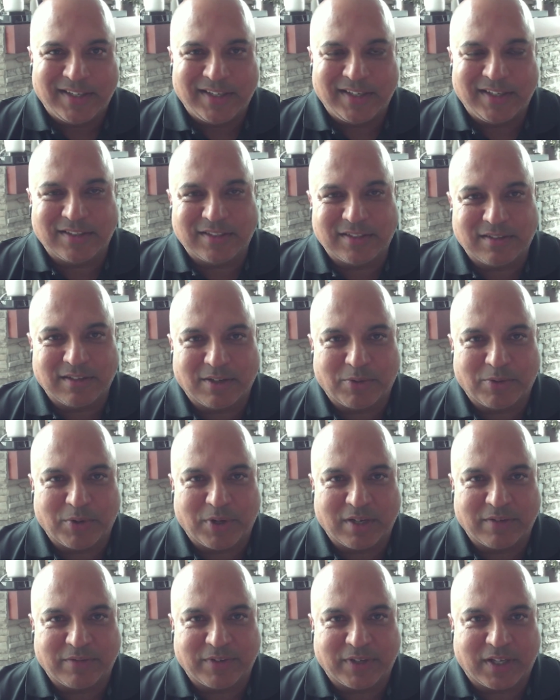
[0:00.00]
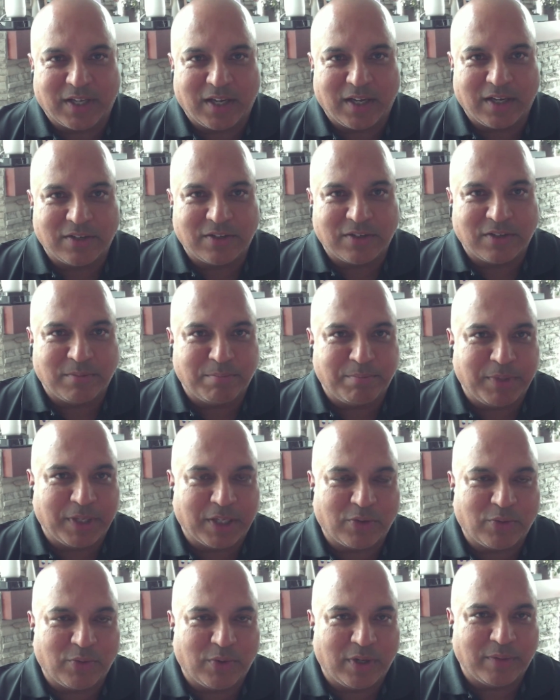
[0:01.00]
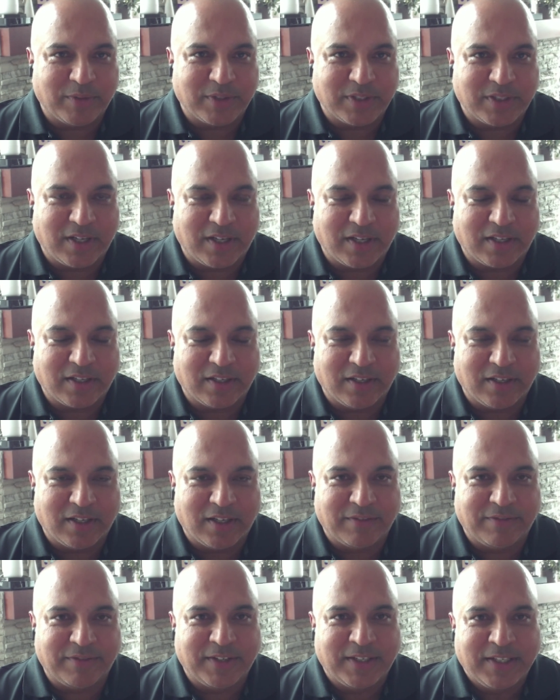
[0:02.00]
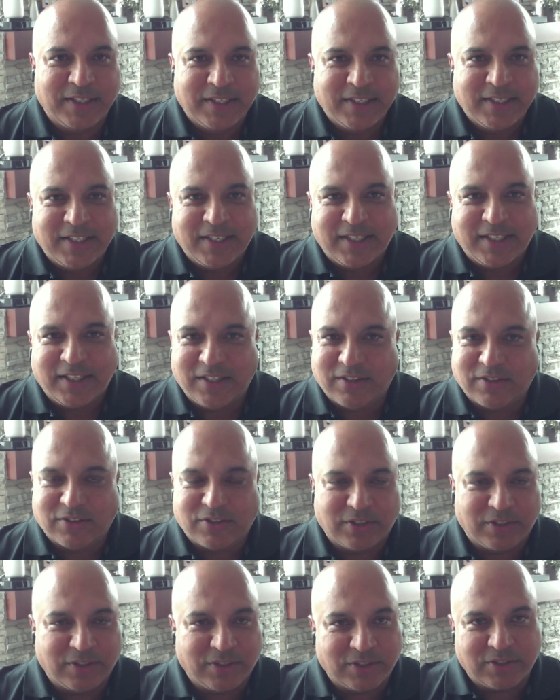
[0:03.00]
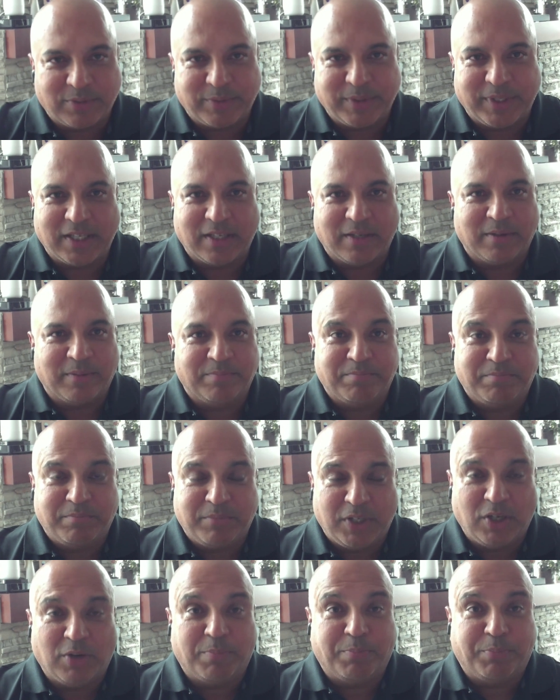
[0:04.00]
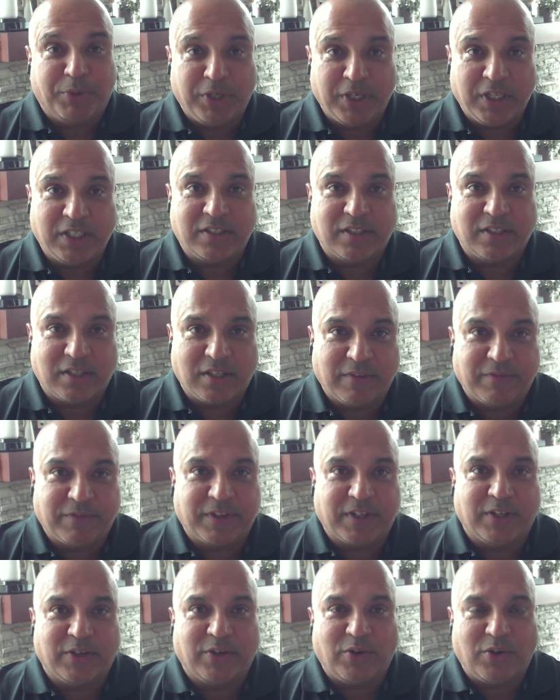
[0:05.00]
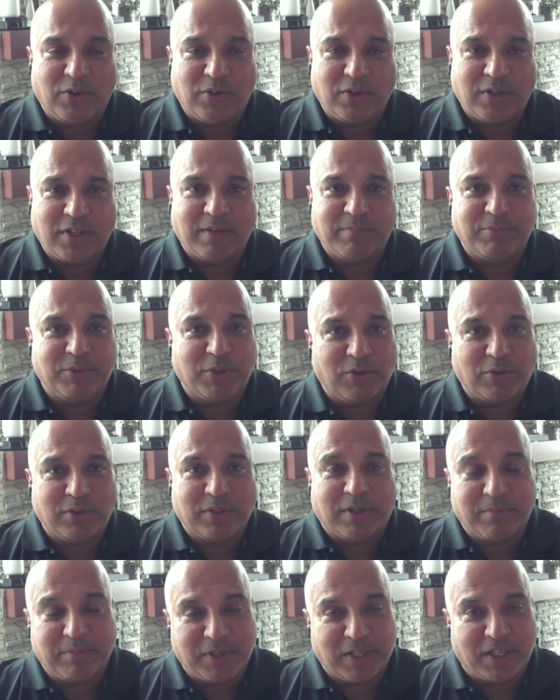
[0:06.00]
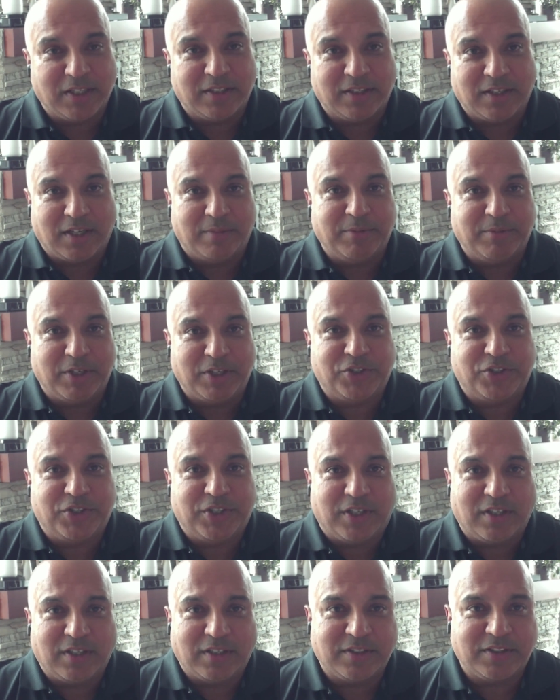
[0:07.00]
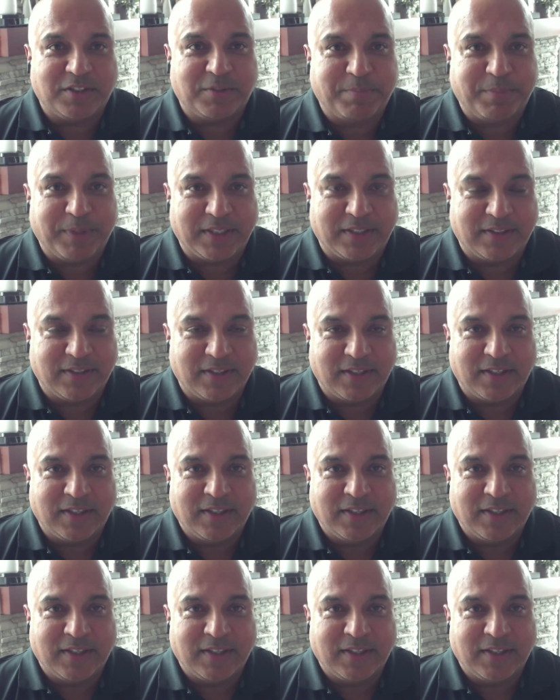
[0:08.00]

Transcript: instant gratification. Bitcoin was taking off. So we hit a pretty significant hole. I'm told. I'm not a geologist, but